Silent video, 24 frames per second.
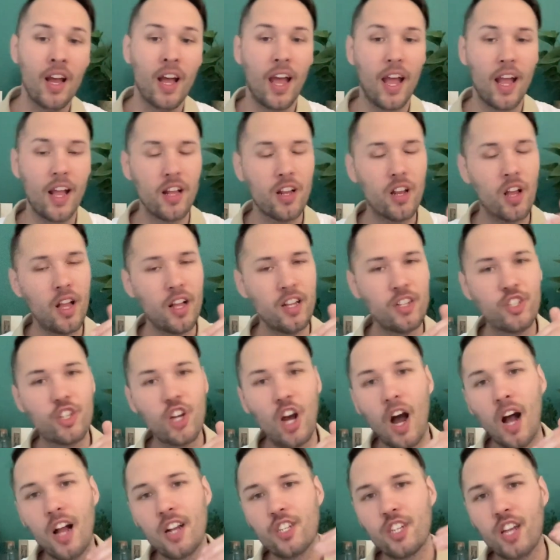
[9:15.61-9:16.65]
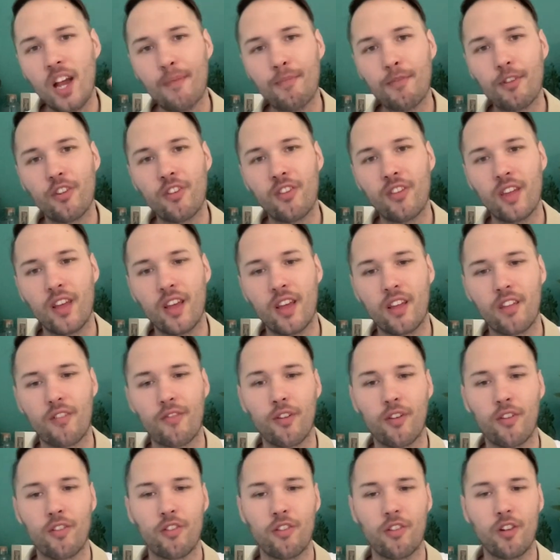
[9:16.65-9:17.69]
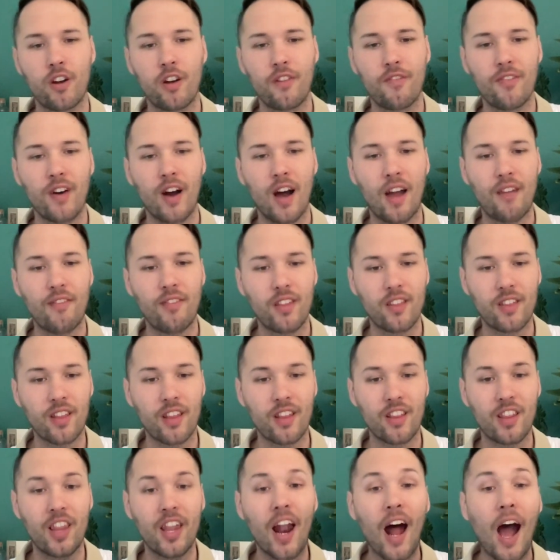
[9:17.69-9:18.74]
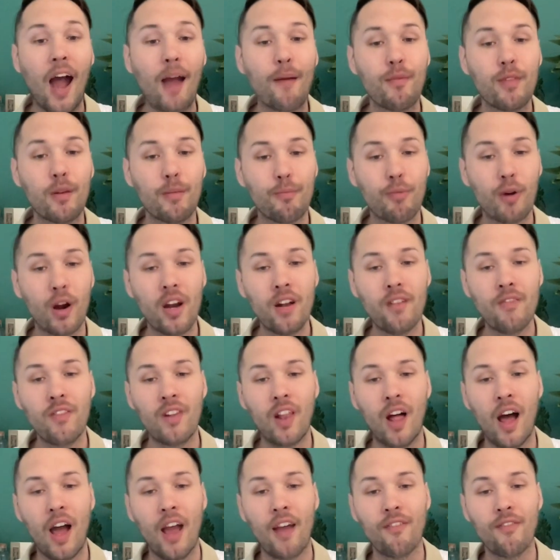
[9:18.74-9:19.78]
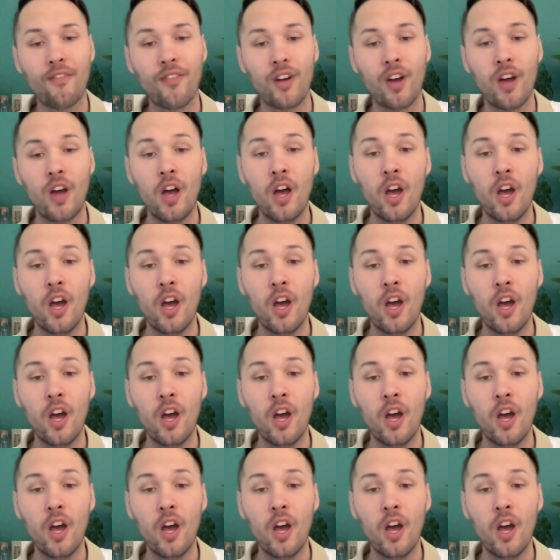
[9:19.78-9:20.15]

In John chapter 6, verse 35, he said that I am the bread of life.